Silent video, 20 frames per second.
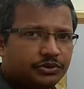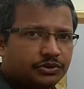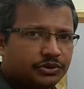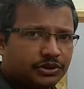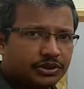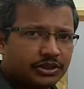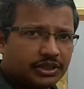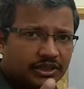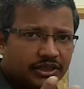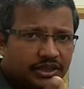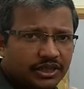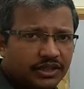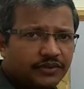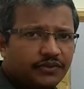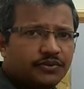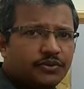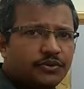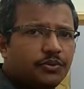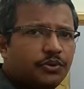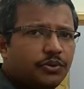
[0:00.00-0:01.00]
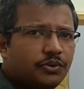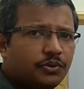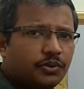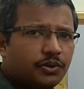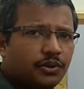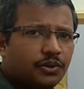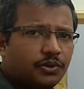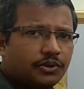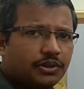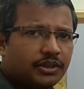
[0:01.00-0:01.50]
It contains 2
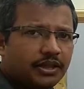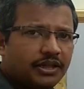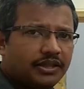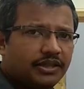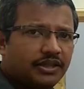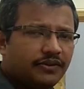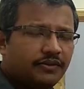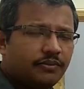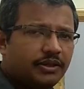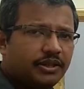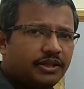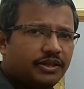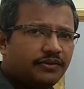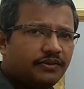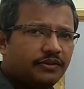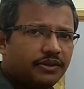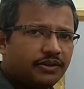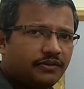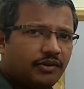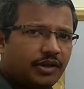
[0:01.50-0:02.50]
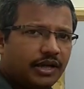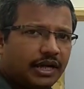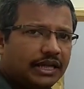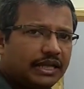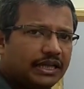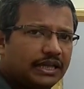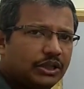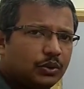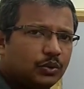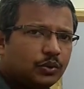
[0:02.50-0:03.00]
nucleotides. That's why it is known as
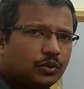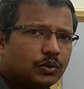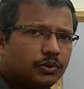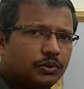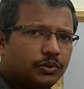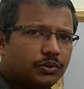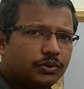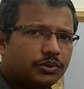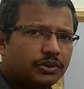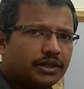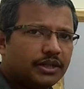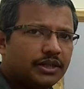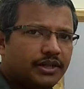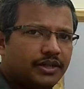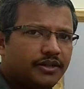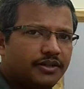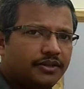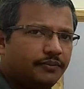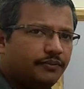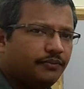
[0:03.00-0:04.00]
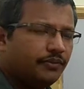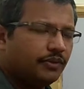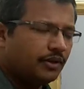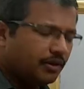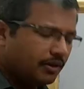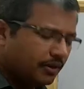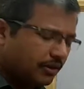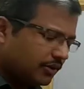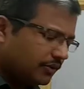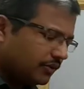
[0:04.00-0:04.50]
dinucleotide.
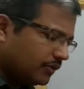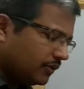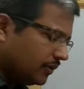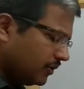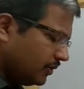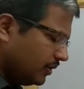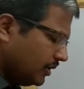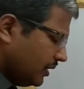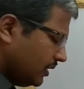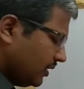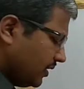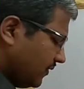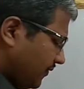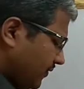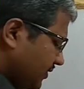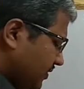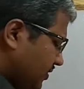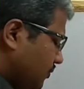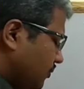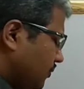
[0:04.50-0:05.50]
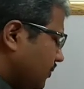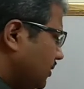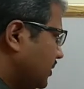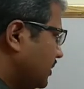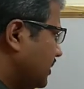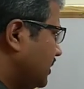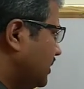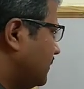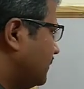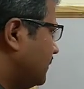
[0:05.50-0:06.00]
So the first one
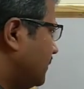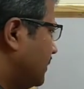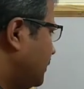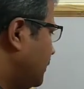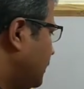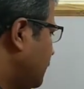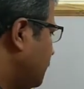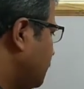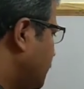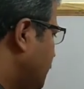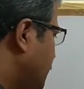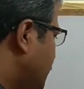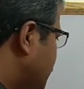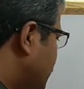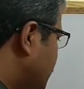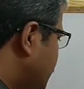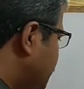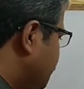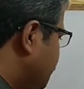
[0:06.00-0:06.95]
is nothing but